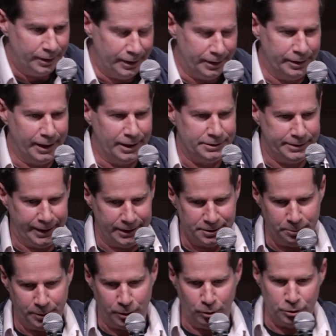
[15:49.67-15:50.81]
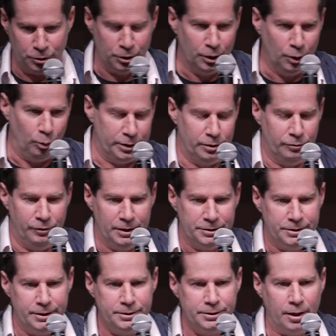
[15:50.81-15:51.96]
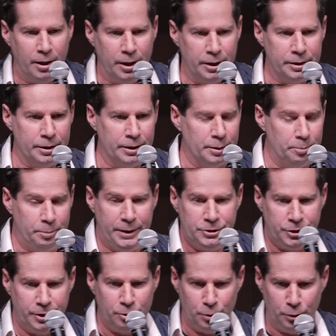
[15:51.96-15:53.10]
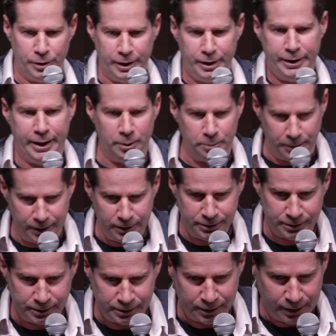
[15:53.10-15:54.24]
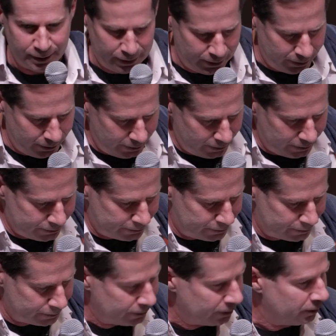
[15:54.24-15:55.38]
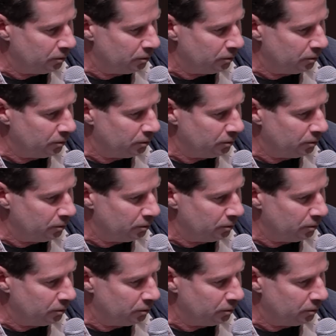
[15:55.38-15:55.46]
in that sense, because what the VCs are pitching to their LPs is,